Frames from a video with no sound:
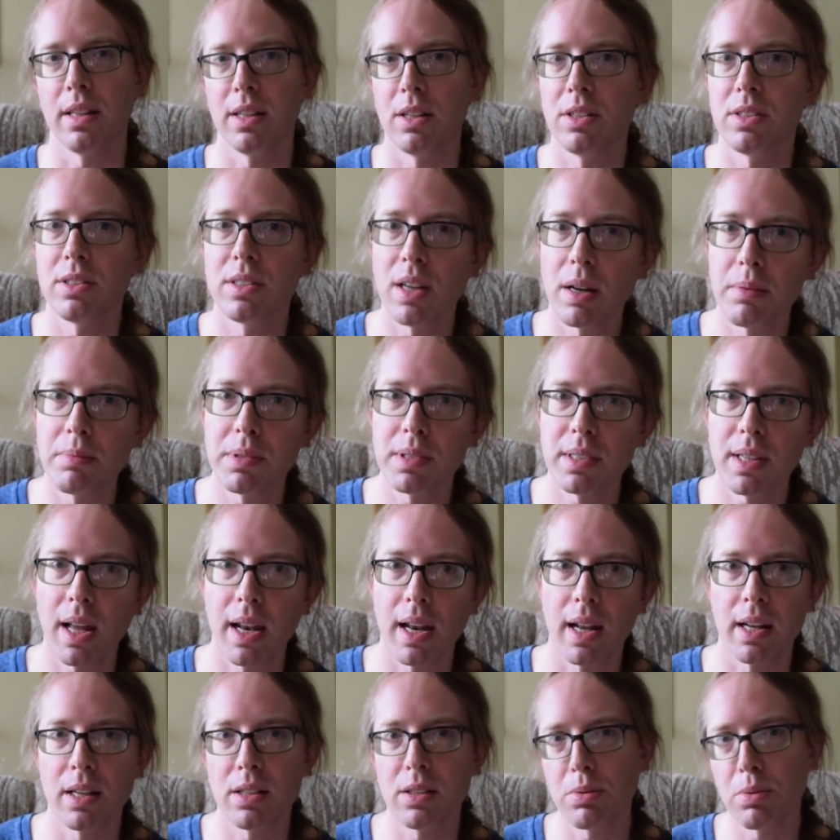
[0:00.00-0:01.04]
There's some
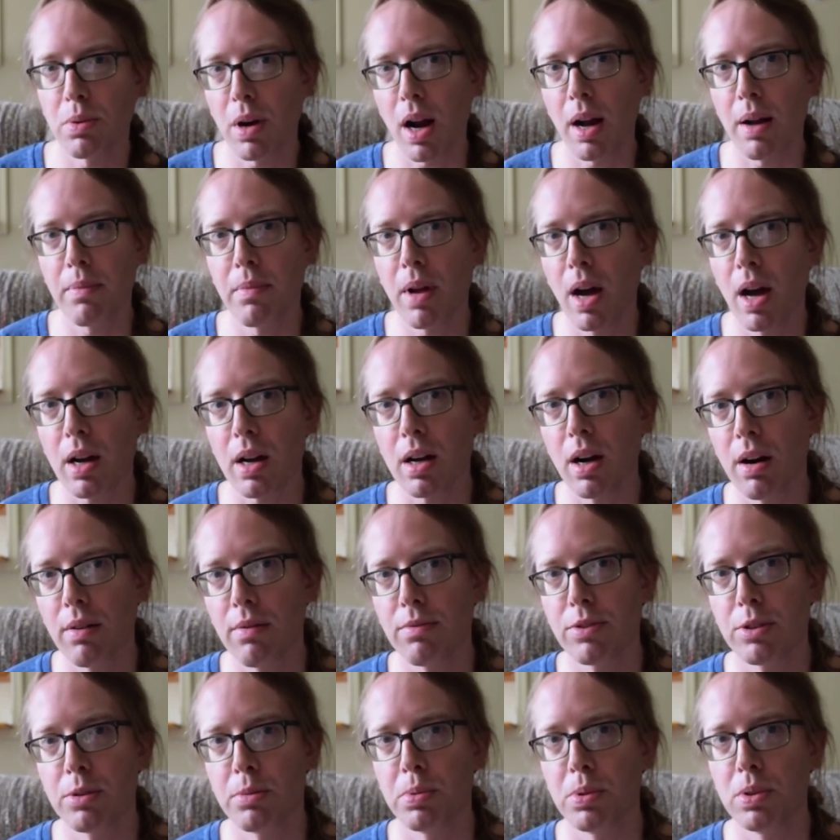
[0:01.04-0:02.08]
settings where I'm not
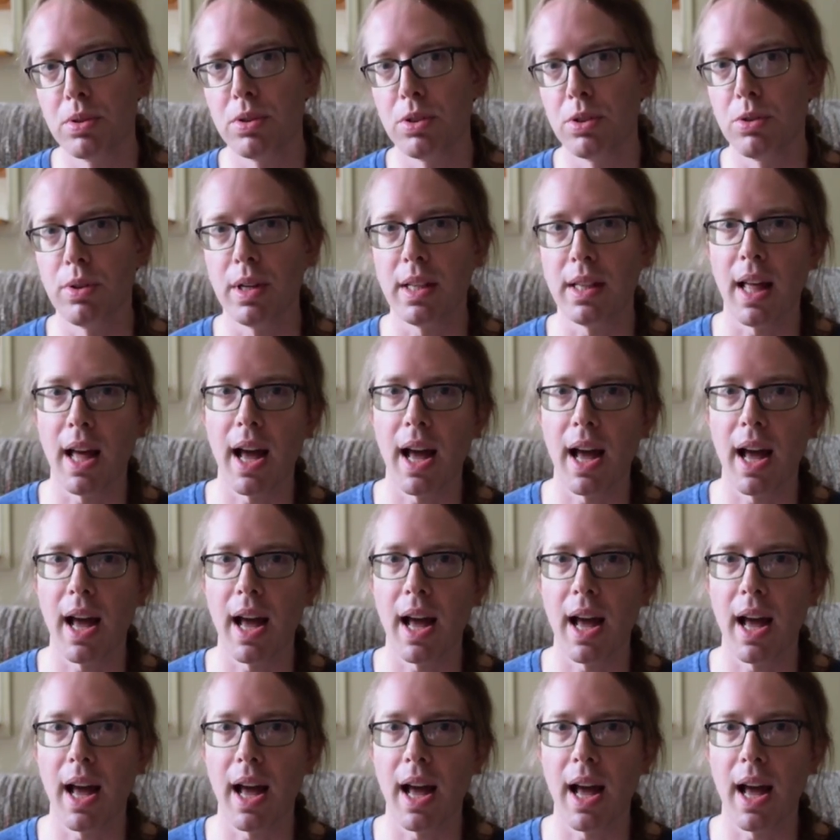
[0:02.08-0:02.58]
comfortable doing